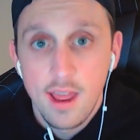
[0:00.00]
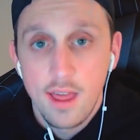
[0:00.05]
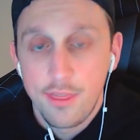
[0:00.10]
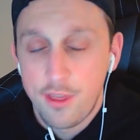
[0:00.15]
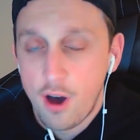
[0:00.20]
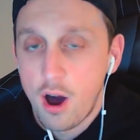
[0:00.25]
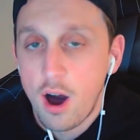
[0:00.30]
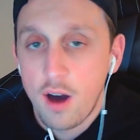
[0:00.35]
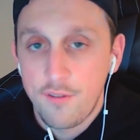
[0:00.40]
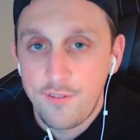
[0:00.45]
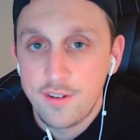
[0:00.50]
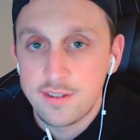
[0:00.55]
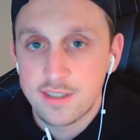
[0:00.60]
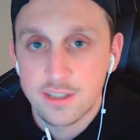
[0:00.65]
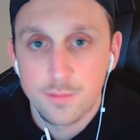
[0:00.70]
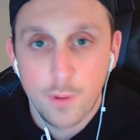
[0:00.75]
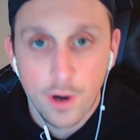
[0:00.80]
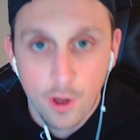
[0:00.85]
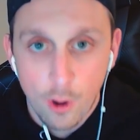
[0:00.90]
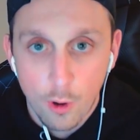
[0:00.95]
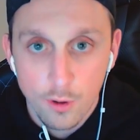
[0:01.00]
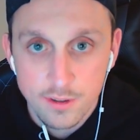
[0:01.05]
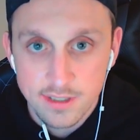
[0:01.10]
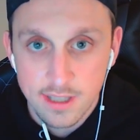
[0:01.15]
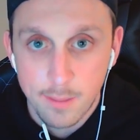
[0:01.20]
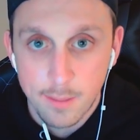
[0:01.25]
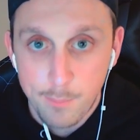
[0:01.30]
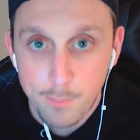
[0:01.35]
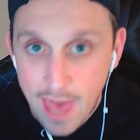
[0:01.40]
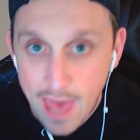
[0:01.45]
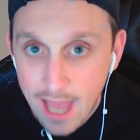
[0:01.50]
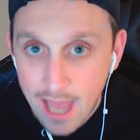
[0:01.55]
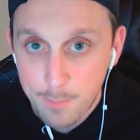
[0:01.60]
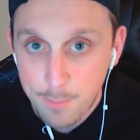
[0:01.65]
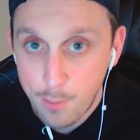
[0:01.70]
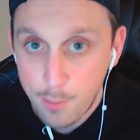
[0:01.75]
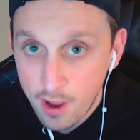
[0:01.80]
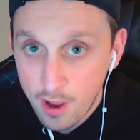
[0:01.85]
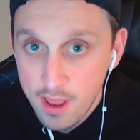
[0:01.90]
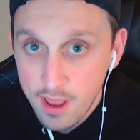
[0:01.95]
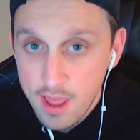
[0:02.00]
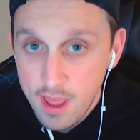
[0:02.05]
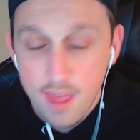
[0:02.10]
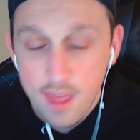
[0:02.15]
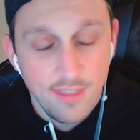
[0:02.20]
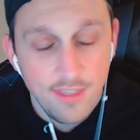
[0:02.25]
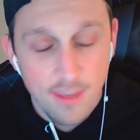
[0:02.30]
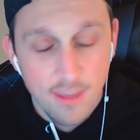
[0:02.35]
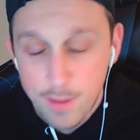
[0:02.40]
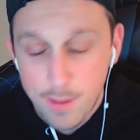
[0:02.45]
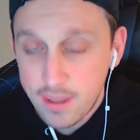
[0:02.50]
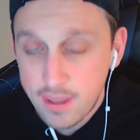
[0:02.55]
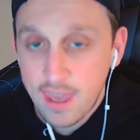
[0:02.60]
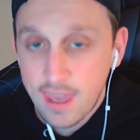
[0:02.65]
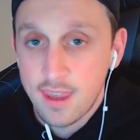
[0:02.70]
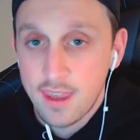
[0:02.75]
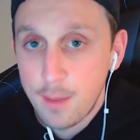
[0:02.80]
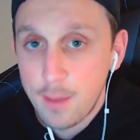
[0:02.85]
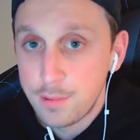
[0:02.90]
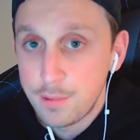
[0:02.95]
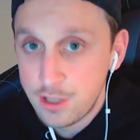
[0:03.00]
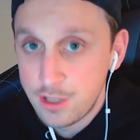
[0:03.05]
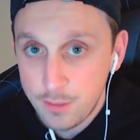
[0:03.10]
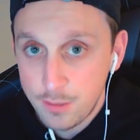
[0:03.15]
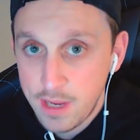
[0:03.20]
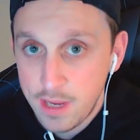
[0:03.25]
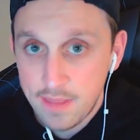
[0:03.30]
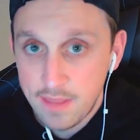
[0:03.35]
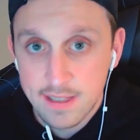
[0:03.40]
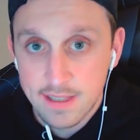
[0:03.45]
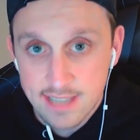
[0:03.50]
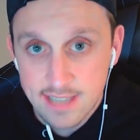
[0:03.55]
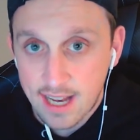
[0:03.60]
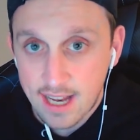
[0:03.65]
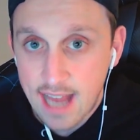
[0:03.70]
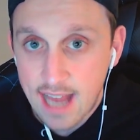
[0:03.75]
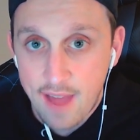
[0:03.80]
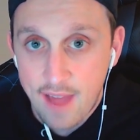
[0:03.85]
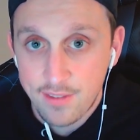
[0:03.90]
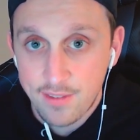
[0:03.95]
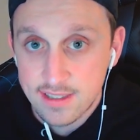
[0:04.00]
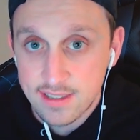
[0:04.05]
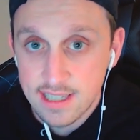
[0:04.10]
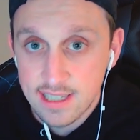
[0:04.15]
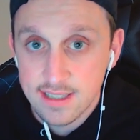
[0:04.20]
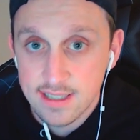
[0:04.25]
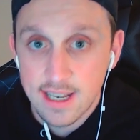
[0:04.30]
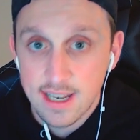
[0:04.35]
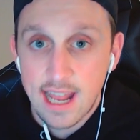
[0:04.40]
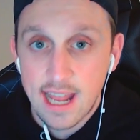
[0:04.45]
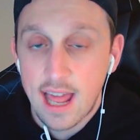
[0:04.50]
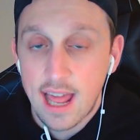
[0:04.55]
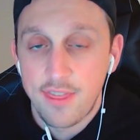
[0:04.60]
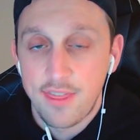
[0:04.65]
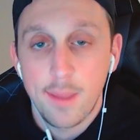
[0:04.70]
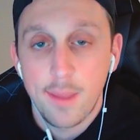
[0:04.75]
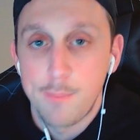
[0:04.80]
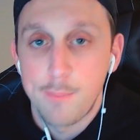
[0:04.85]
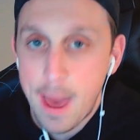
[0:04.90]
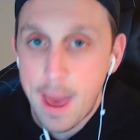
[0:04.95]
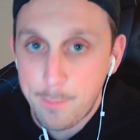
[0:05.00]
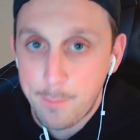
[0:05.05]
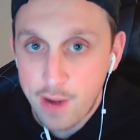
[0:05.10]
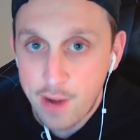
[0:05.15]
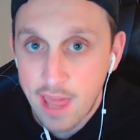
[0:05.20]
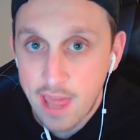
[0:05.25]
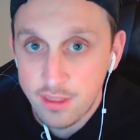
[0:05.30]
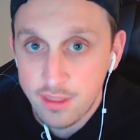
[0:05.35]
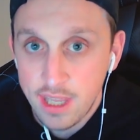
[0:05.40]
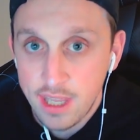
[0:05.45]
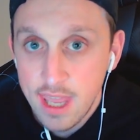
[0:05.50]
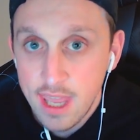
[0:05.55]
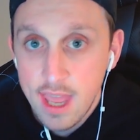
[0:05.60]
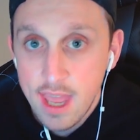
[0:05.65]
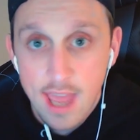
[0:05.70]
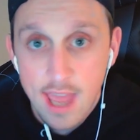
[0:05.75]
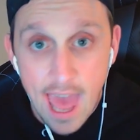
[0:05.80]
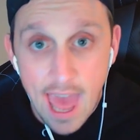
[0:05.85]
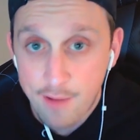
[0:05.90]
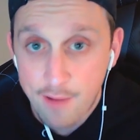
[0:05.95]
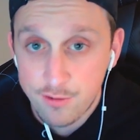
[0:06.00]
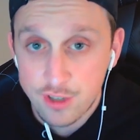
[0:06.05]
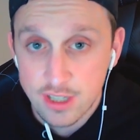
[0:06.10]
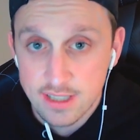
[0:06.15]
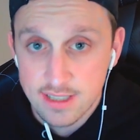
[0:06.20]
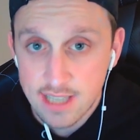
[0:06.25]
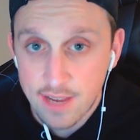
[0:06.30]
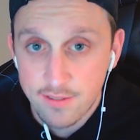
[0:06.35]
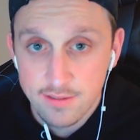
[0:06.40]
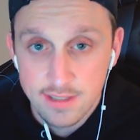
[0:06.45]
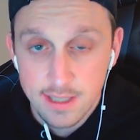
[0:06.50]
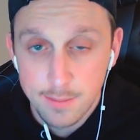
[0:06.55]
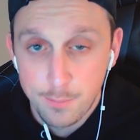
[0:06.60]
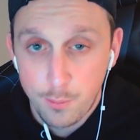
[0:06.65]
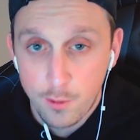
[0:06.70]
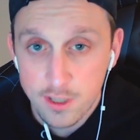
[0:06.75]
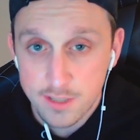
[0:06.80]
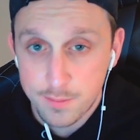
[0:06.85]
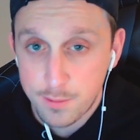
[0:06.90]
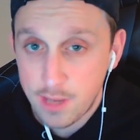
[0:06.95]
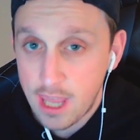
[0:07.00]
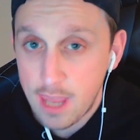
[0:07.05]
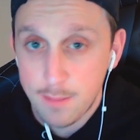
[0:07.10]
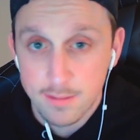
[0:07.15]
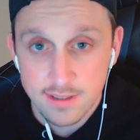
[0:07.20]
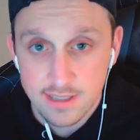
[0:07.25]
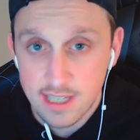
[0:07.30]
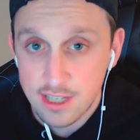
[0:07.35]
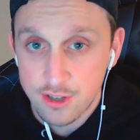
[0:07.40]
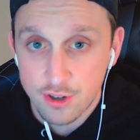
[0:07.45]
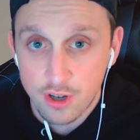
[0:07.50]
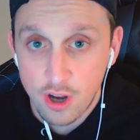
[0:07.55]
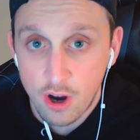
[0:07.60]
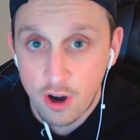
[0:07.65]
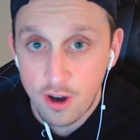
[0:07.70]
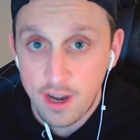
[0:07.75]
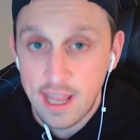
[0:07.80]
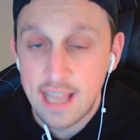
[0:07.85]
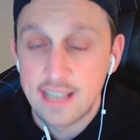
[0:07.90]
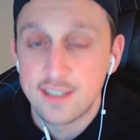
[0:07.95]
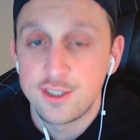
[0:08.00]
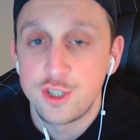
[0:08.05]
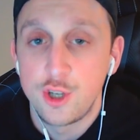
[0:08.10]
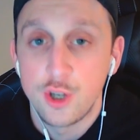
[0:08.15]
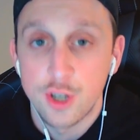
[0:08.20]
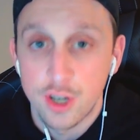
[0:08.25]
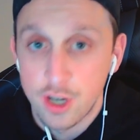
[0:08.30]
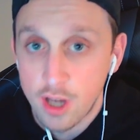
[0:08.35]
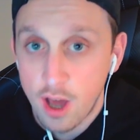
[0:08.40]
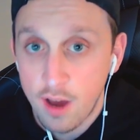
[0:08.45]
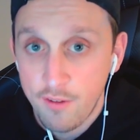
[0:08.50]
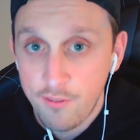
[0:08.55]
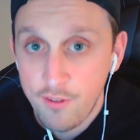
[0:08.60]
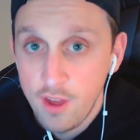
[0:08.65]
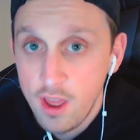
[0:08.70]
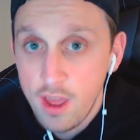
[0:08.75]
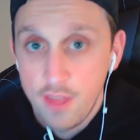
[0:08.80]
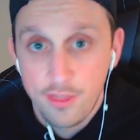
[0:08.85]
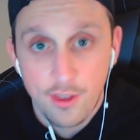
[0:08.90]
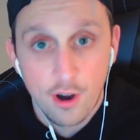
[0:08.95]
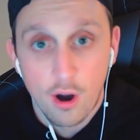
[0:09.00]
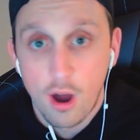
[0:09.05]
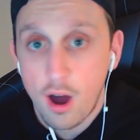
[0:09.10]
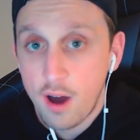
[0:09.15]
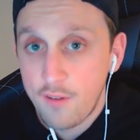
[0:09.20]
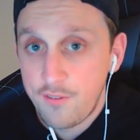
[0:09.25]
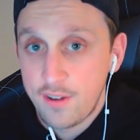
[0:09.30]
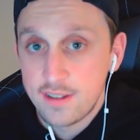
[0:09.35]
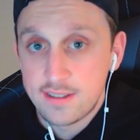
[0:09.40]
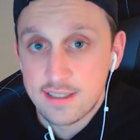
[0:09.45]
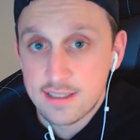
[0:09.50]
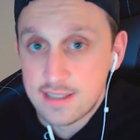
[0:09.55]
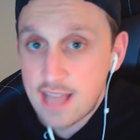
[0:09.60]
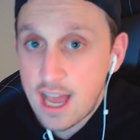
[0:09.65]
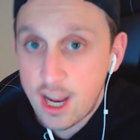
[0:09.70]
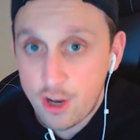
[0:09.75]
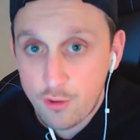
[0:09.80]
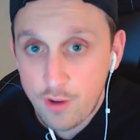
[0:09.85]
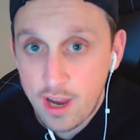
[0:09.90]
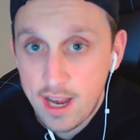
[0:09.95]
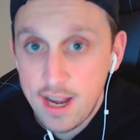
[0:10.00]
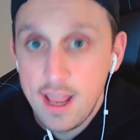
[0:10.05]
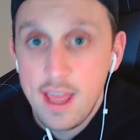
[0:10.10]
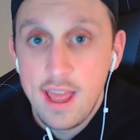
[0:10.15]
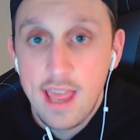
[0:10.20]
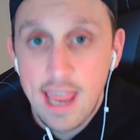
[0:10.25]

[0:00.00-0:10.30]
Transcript: The offense is what holds them back, but they've been kicking up a little bit in the second half of the season, and I think Matt Bradley, averaging 17 points per game, senior guard, is good enough their offense is not great.